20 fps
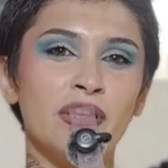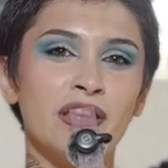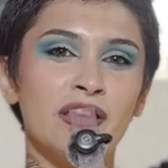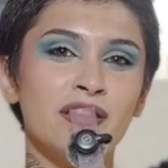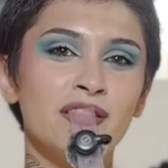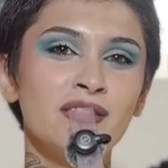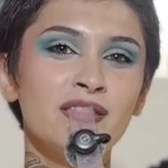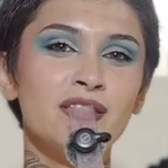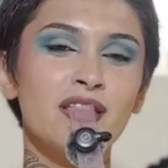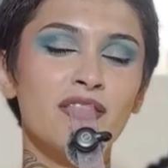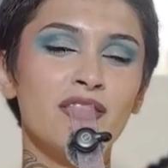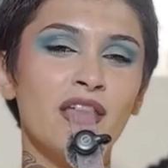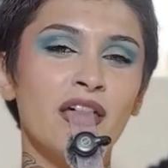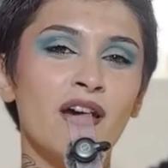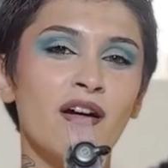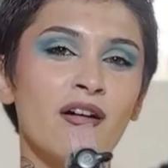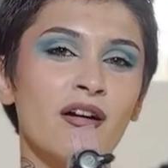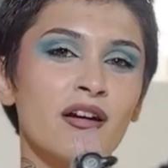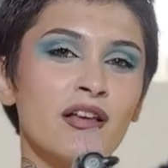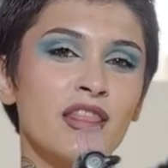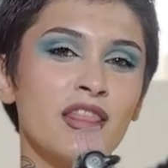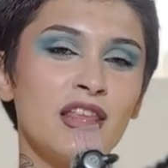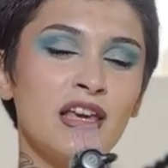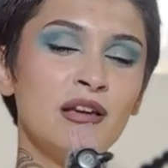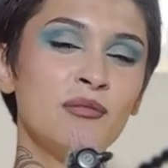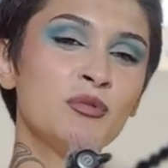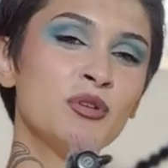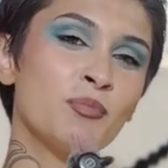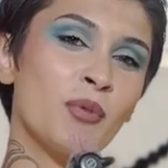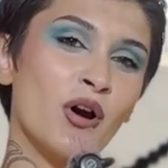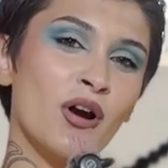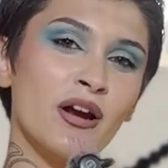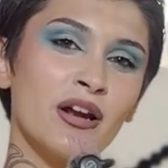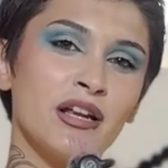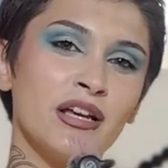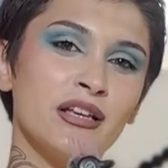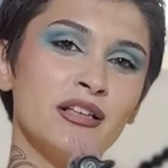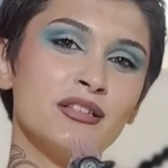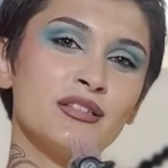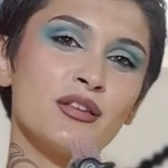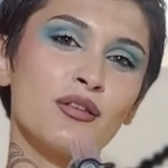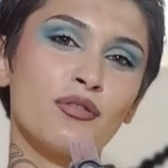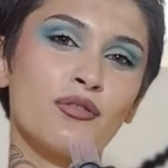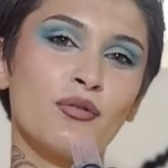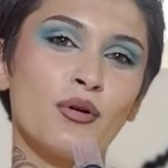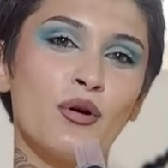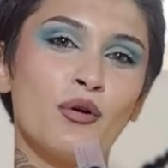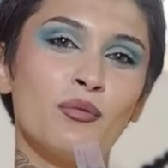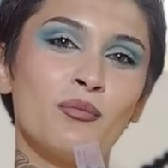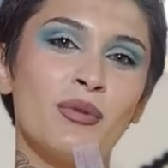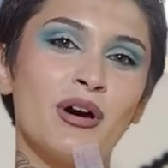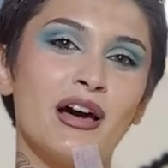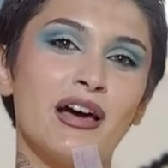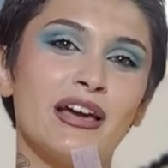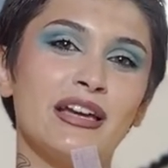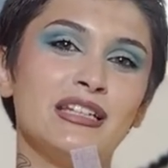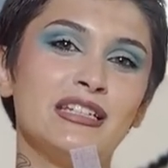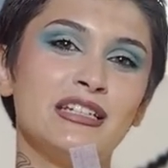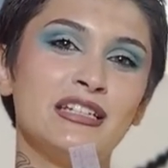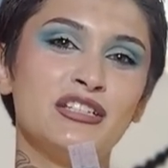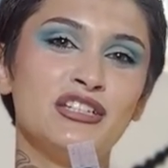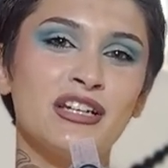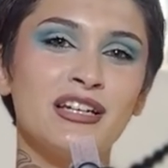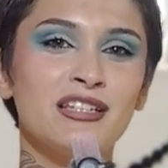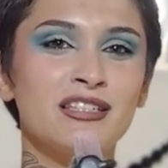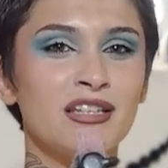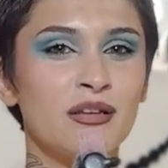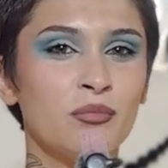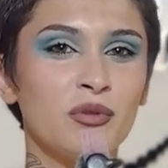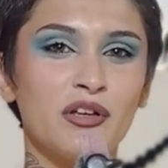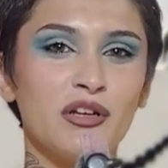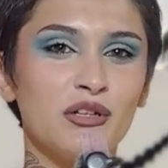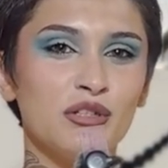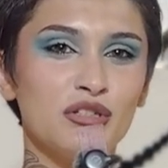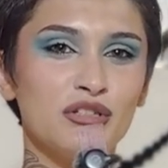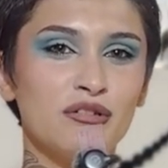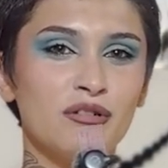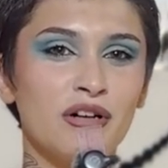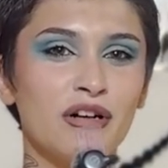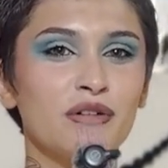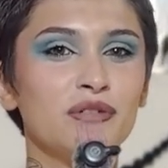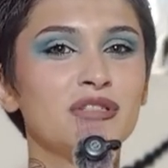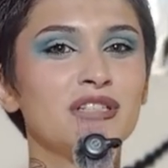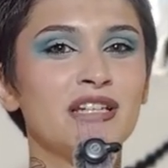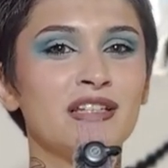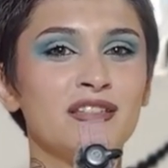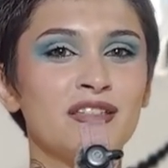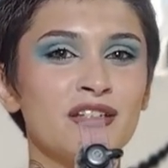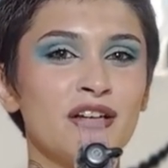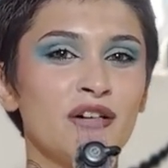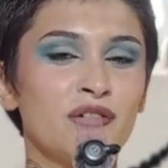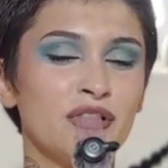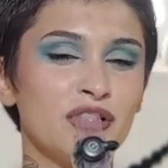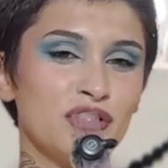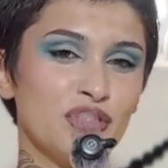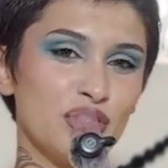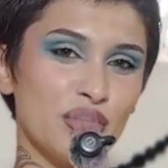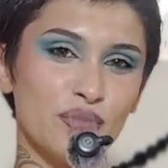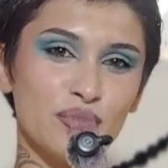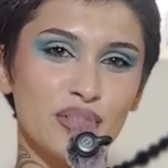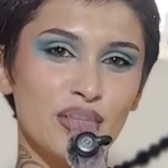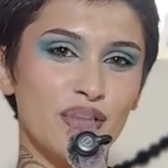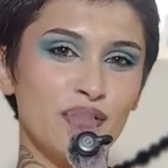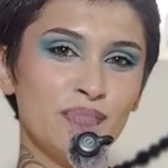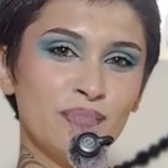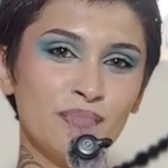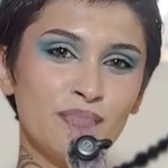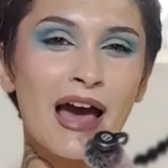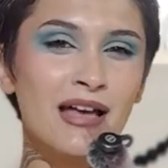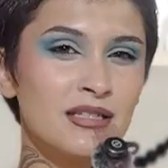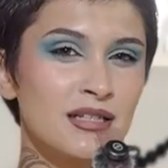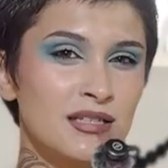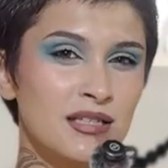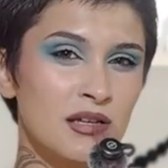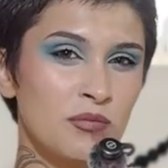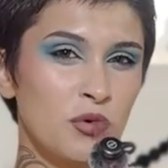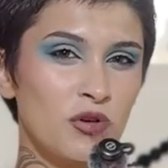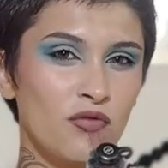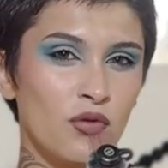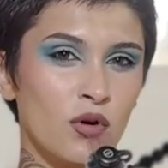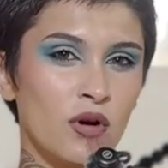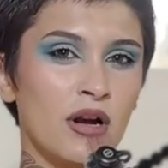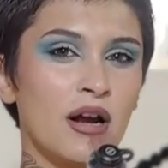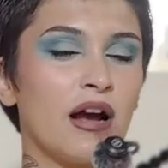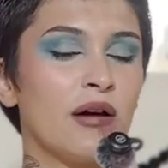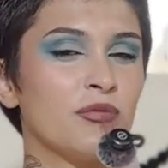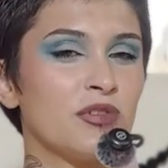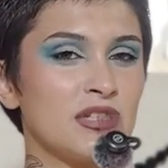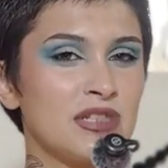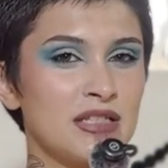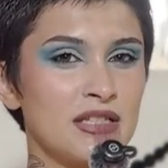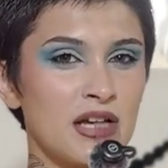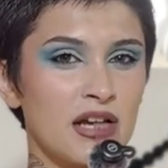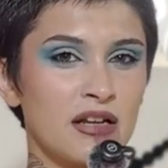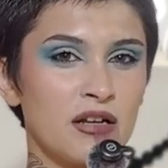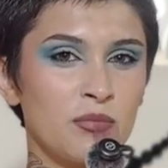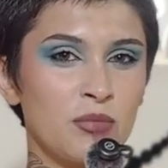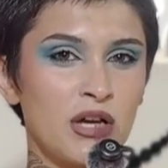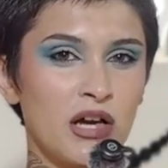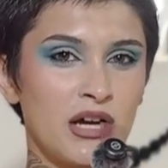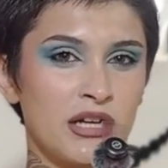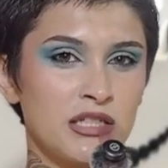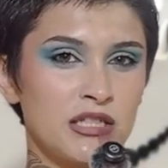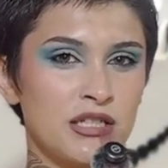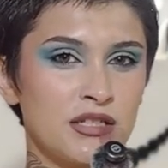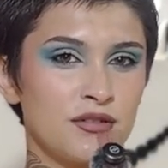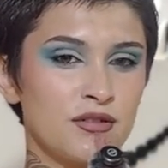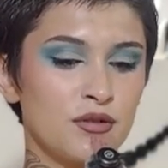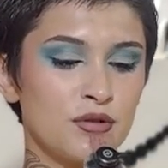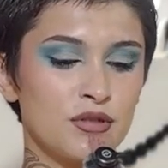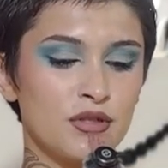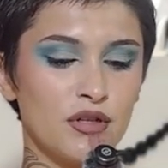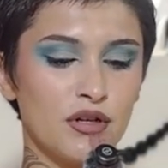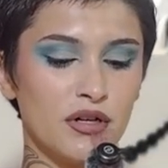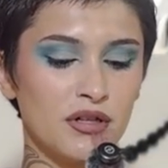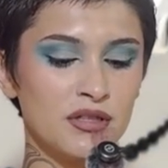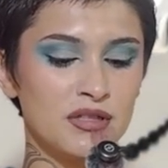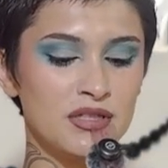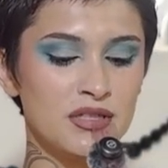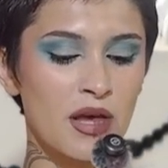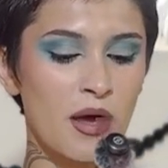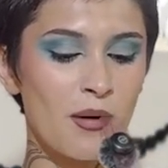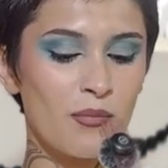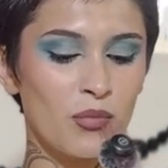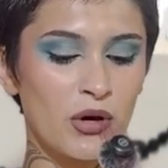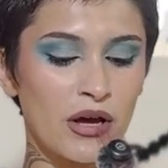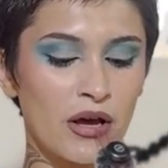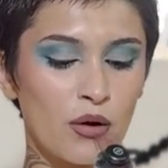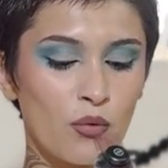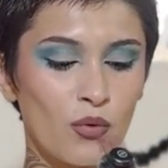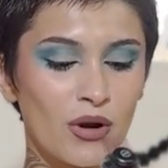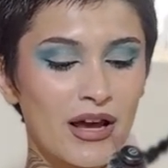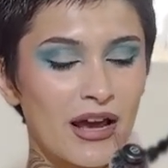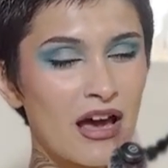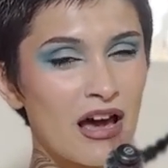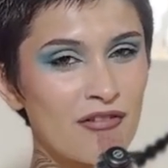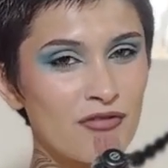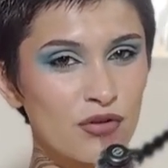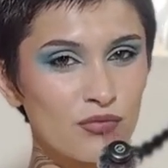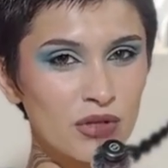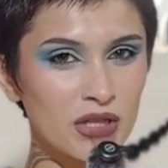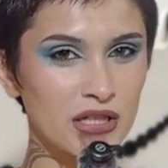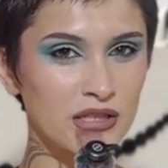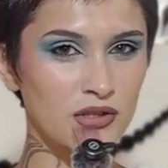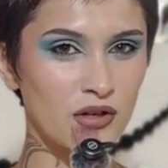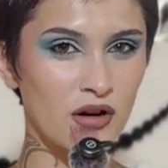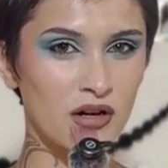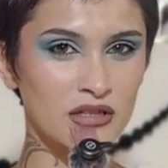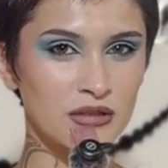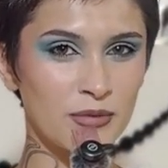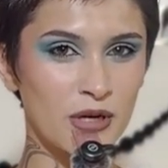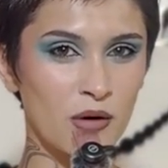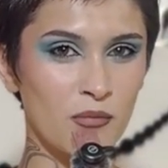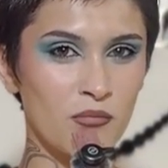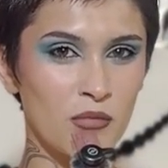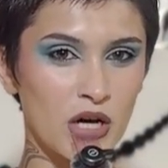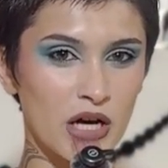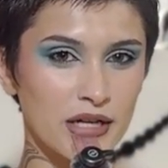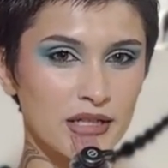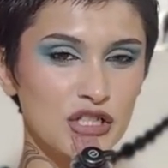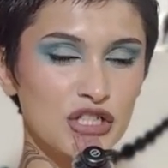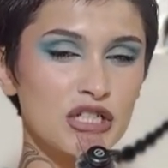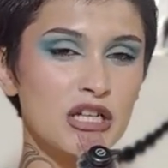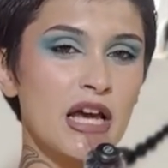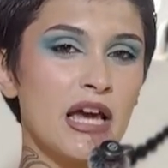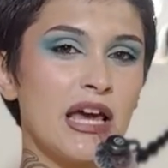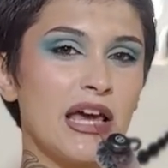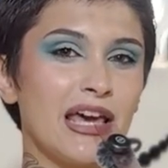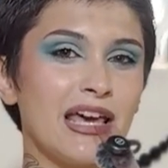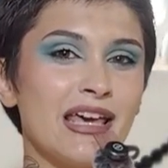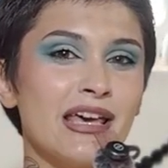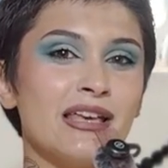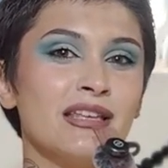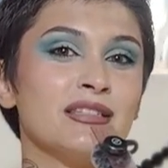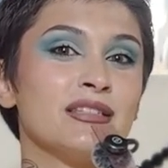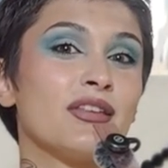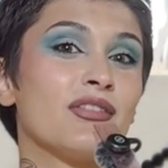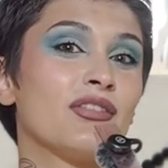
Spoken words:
is, they are themed parties thrown by DJ sibling duo Tinzo and JoJo. As I said before, I'm the designer behind Tinzo's looks, but what I haven't really talked about much is